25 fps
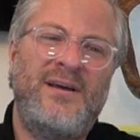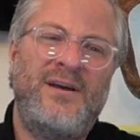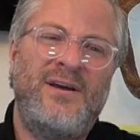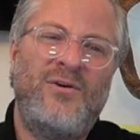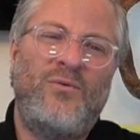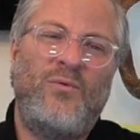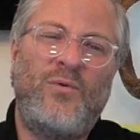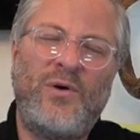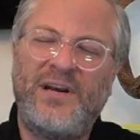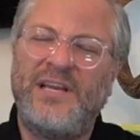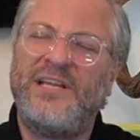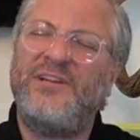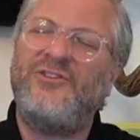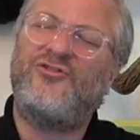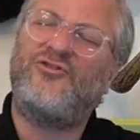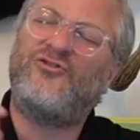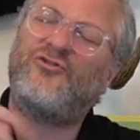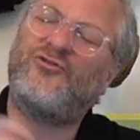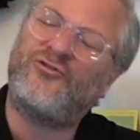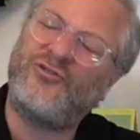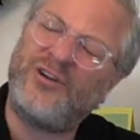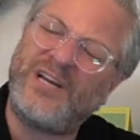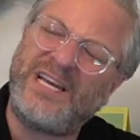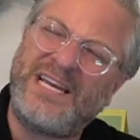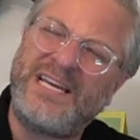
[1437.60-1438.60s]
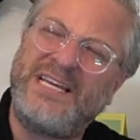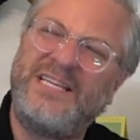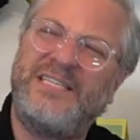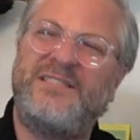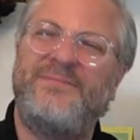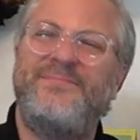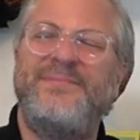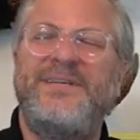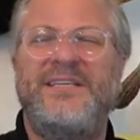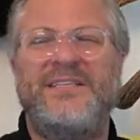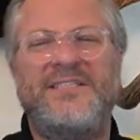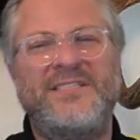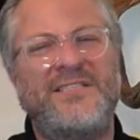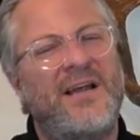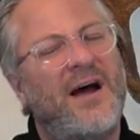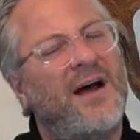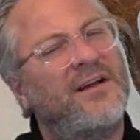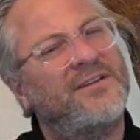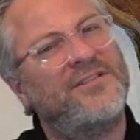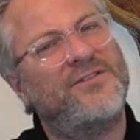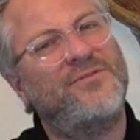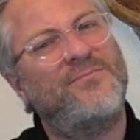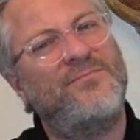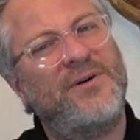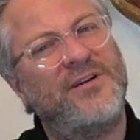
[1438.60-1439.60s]
what intrigues me is not
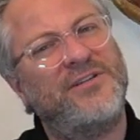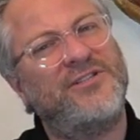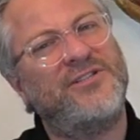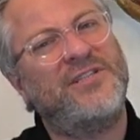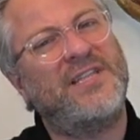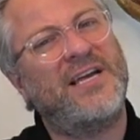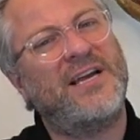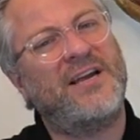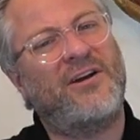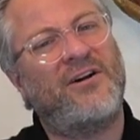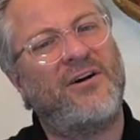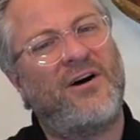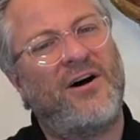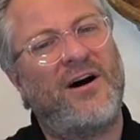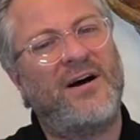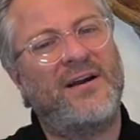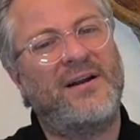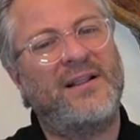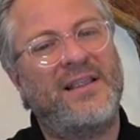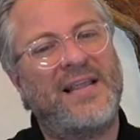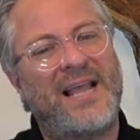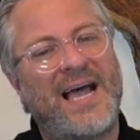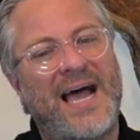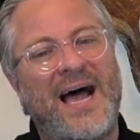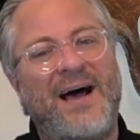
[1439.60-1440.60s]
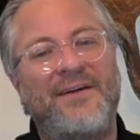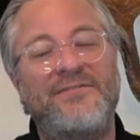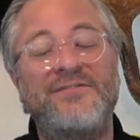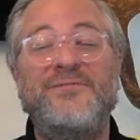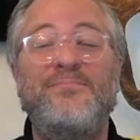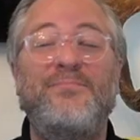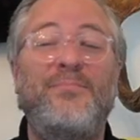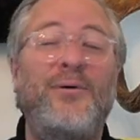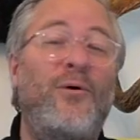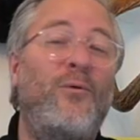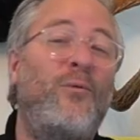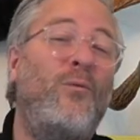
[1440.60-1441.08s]
so much that God laughs, but